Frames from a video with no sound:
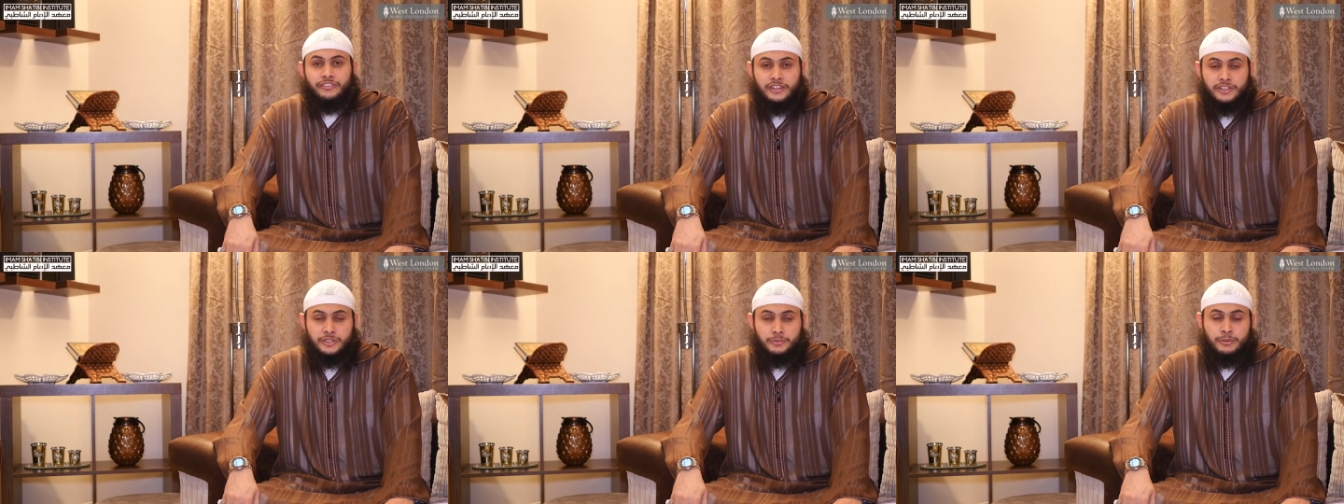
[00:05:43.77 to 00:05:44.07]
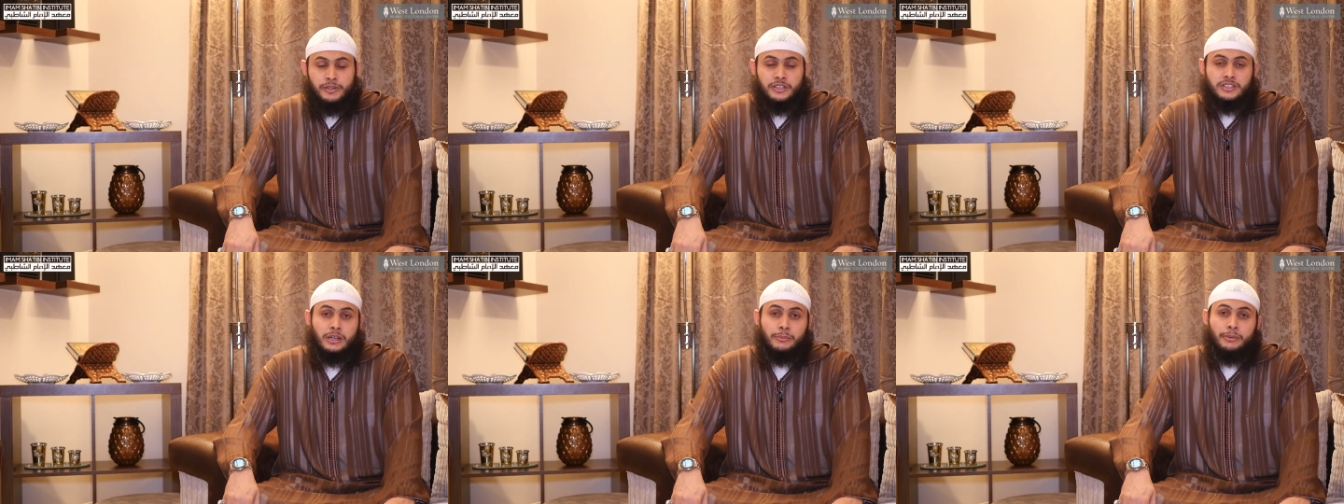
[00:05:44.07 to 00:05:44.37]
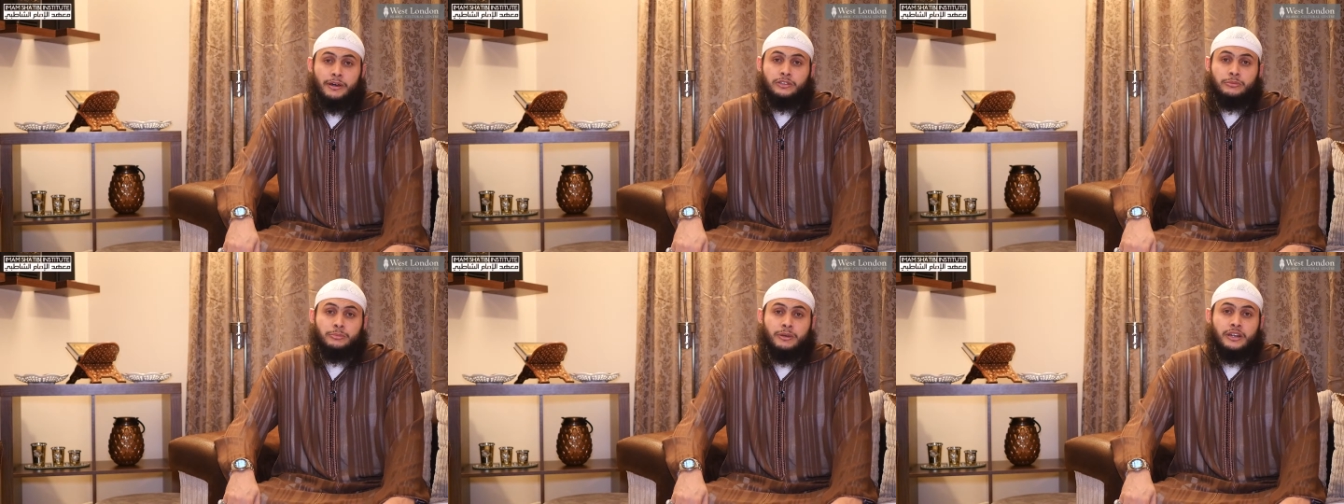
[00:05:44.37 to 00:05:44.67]
he speaks
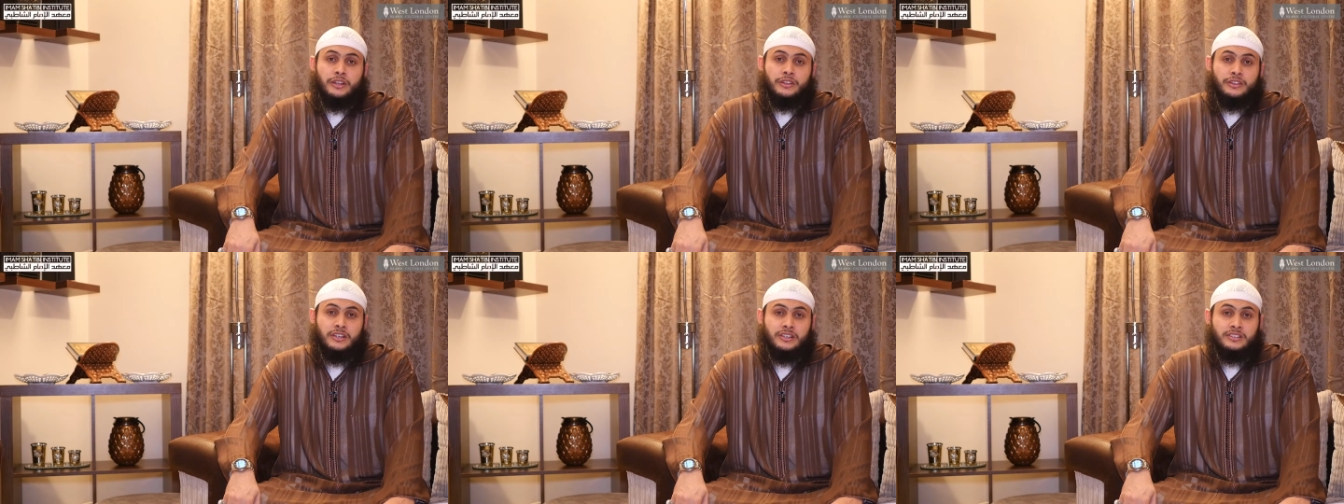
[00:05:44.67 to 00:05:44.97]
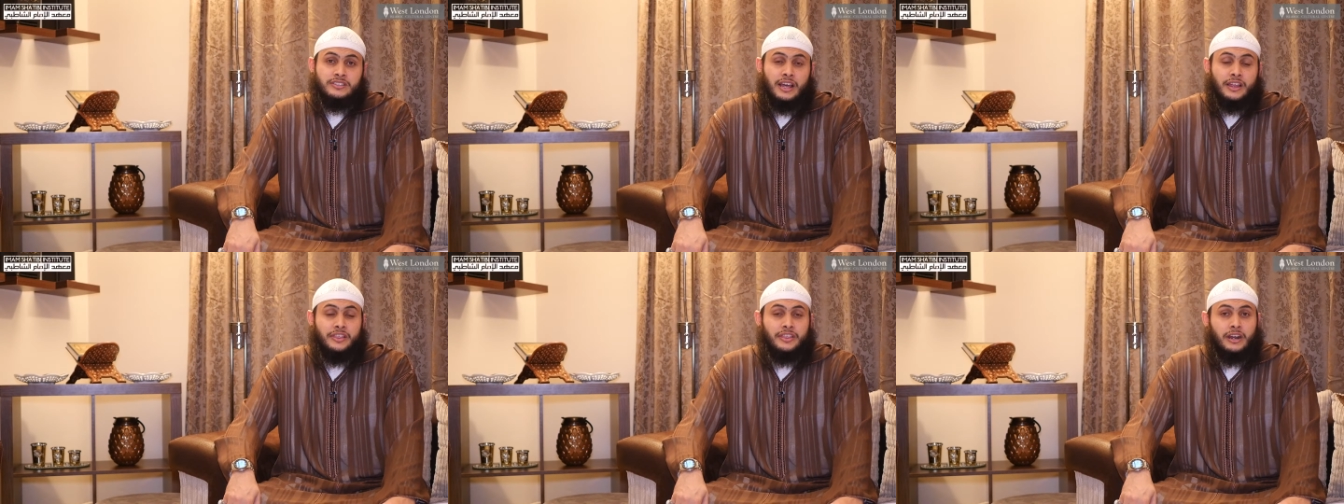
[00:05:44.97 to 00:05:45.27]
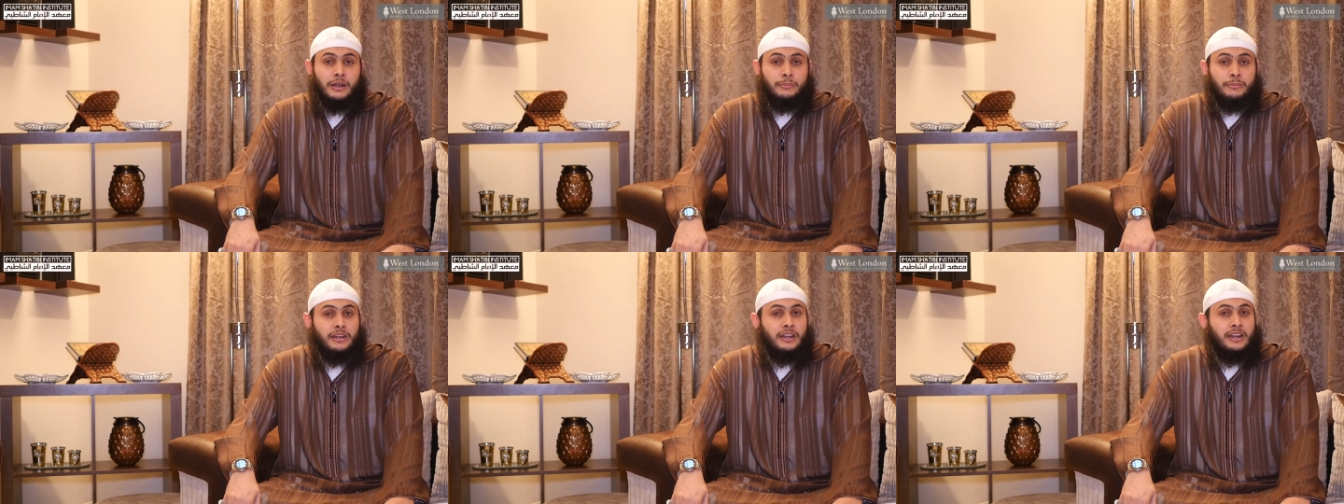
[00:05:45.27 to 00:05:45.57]
about many things and
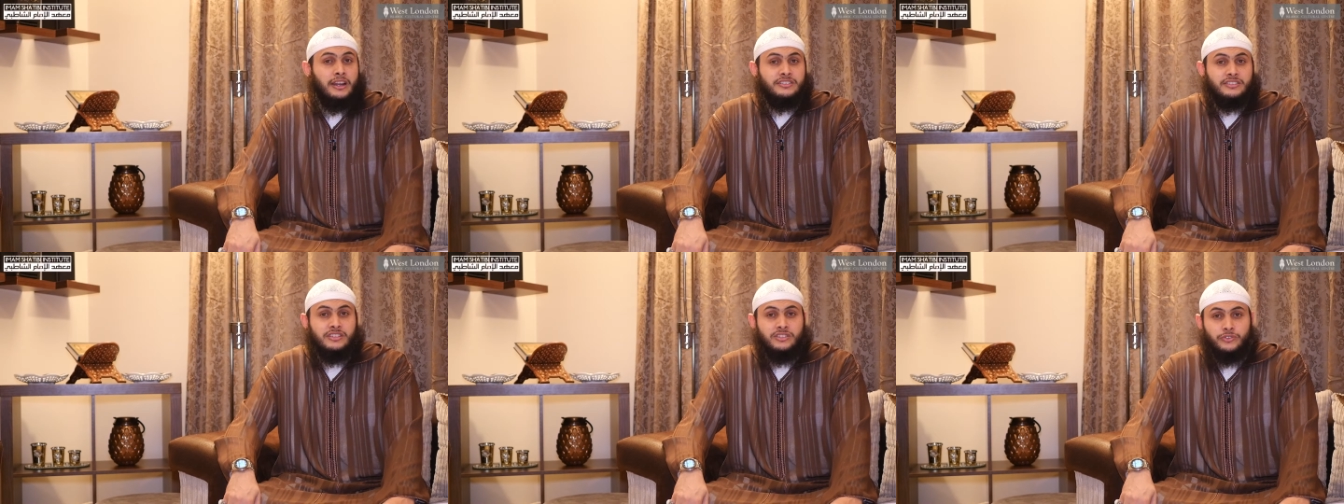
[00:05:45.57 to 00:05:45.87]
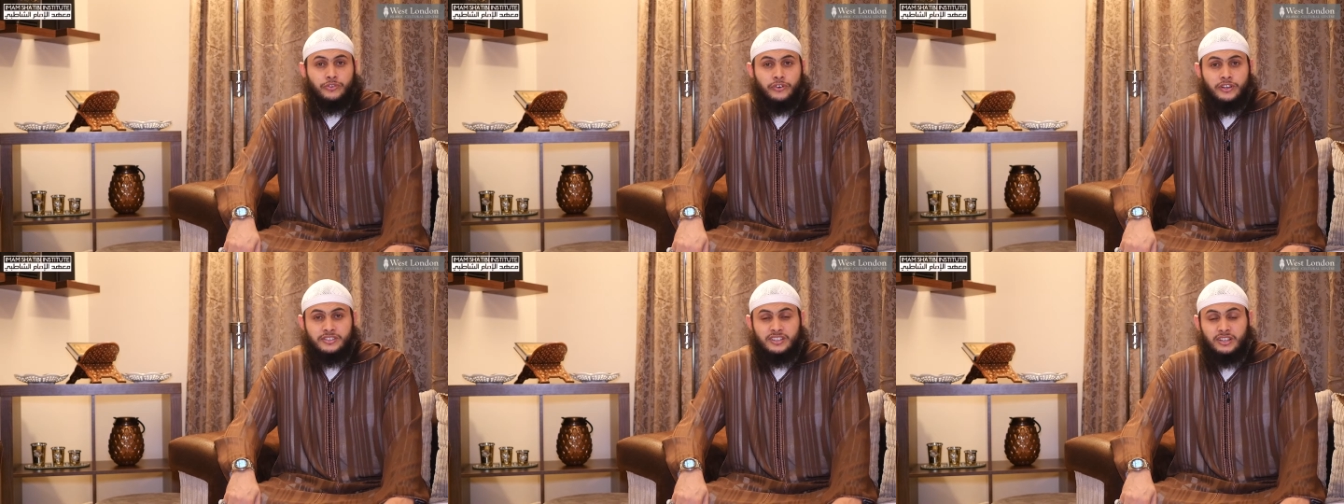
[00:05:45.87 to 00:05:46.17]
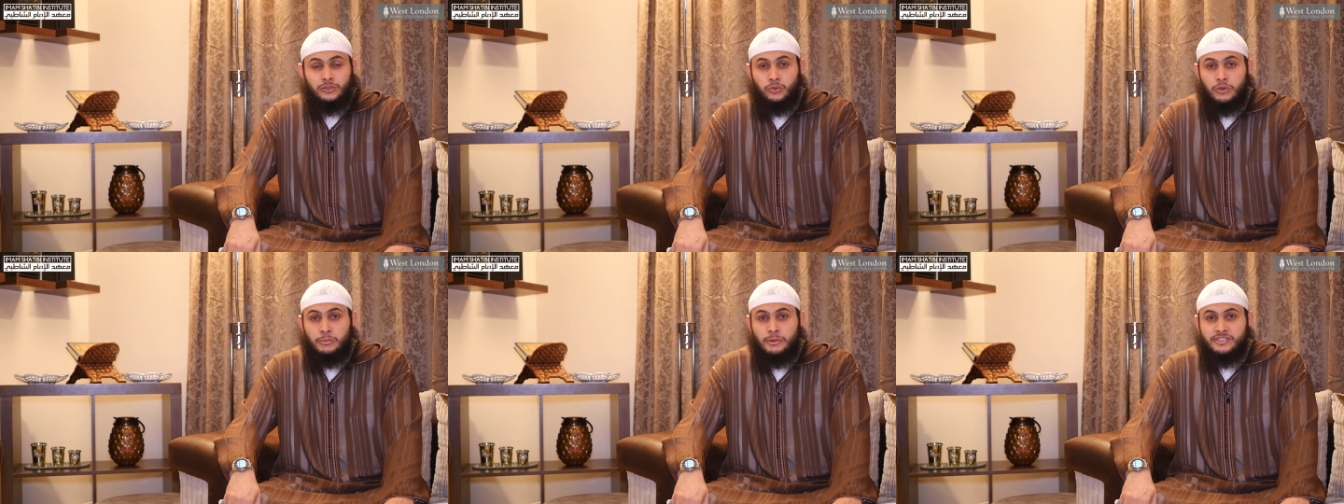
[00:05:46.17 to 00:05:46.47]
there are many lessons for us
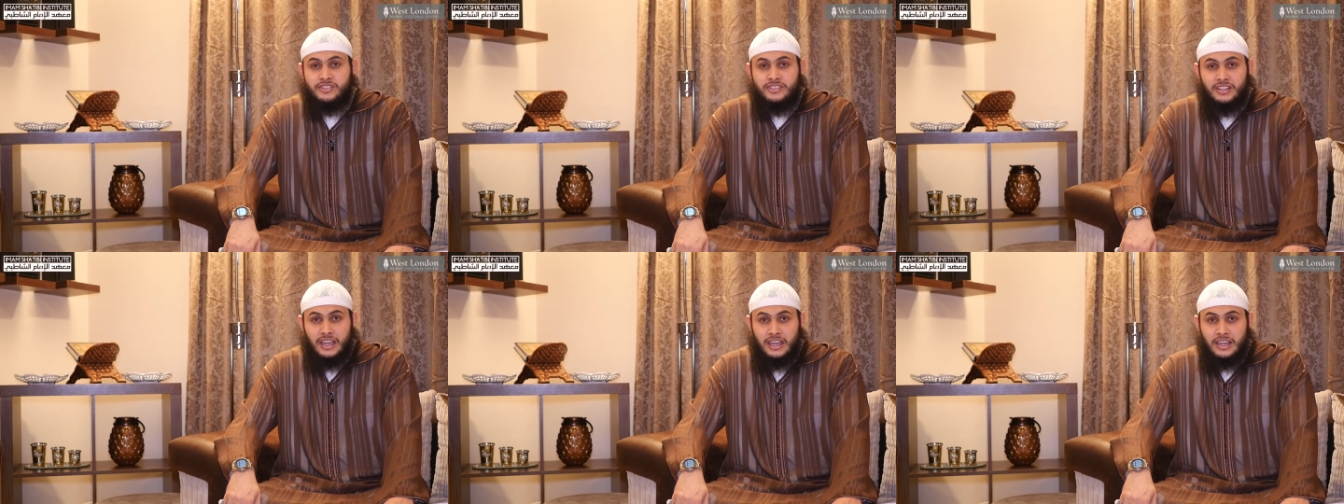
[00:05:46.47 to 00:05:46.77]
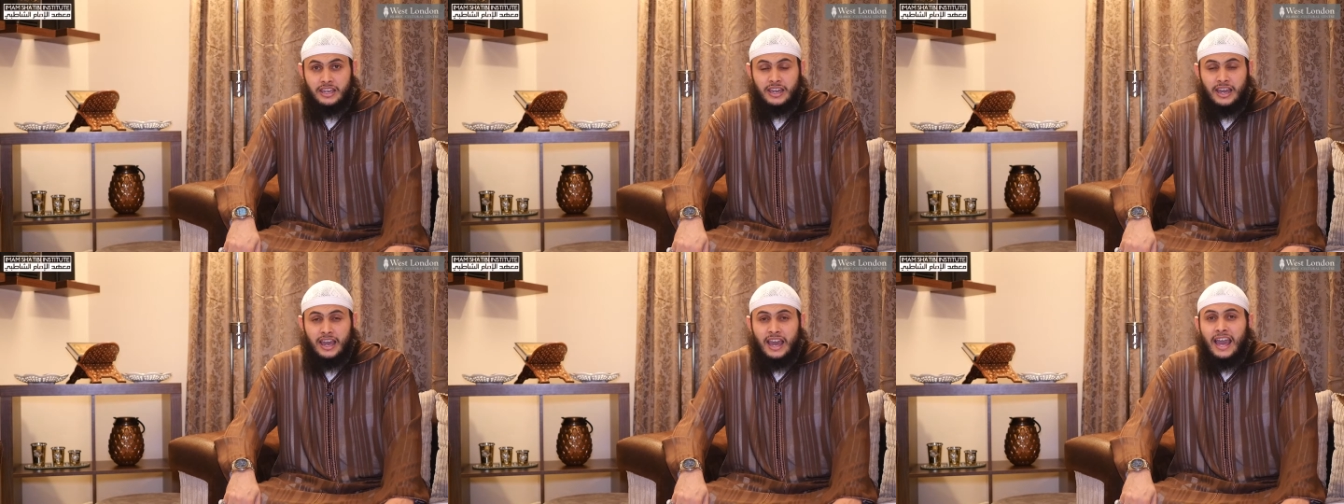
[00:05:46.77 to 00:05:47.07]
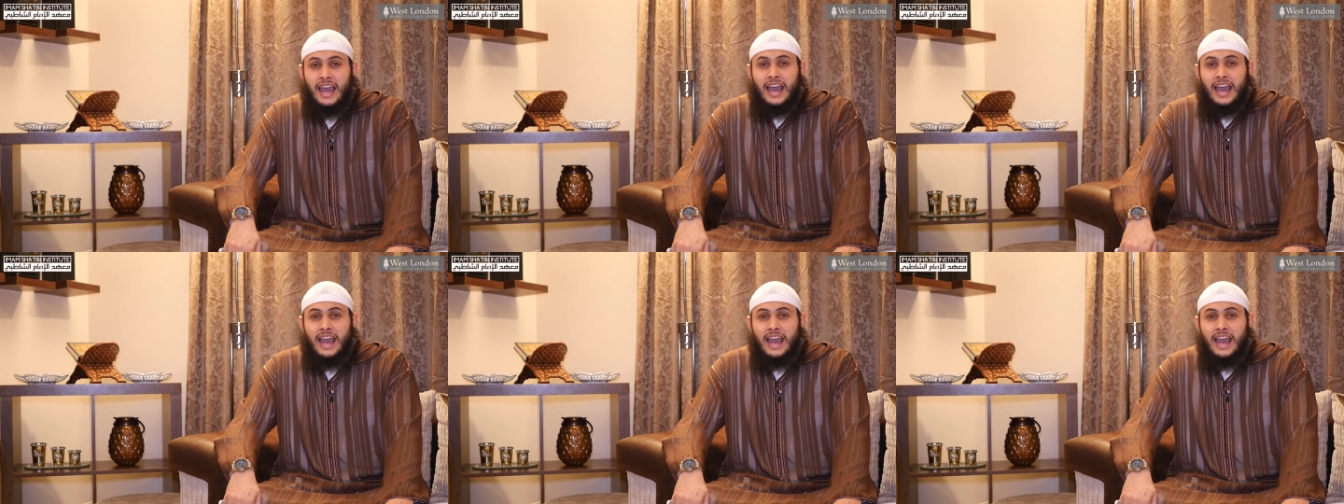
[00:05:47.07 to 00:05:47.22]
that we must take.